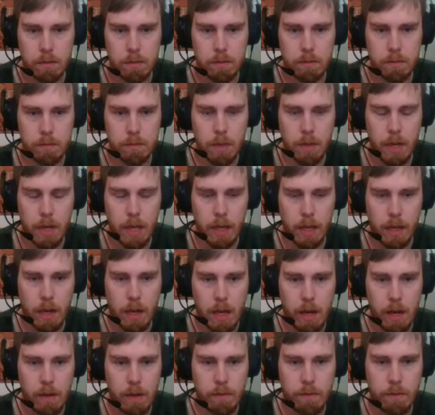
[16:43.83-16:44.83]
like a
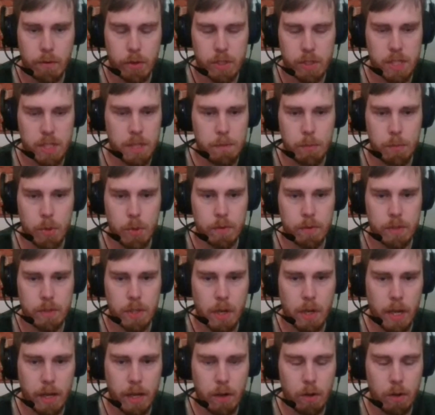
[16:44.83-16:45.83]
lot of forcing moves. So
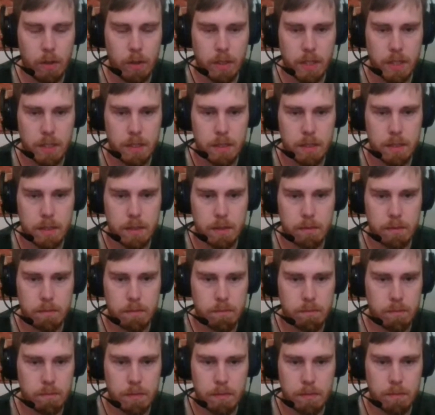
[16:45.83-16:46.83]
like all these,
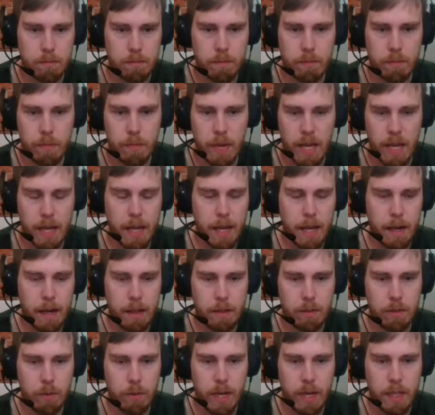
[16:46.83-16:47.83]
black
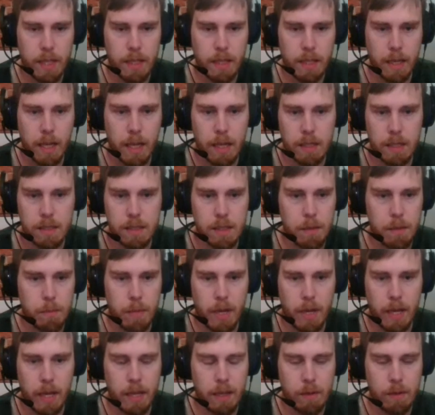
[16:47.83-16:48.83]
cannot do anything else than
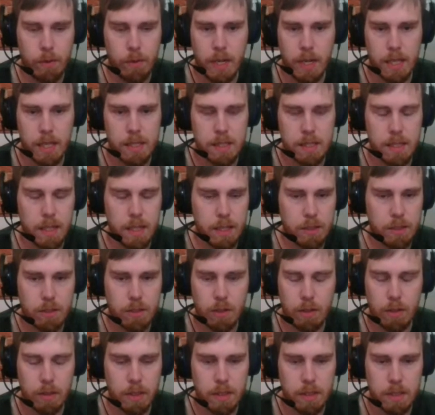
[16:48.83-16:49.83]
play queen a6,
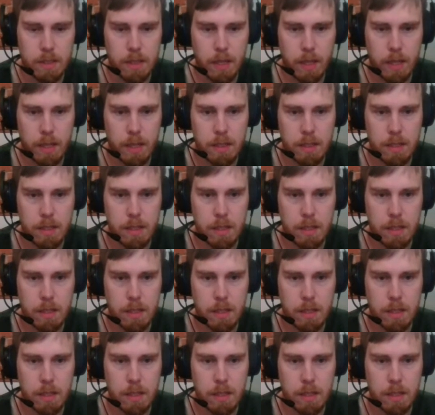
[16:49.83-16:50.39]
all these things.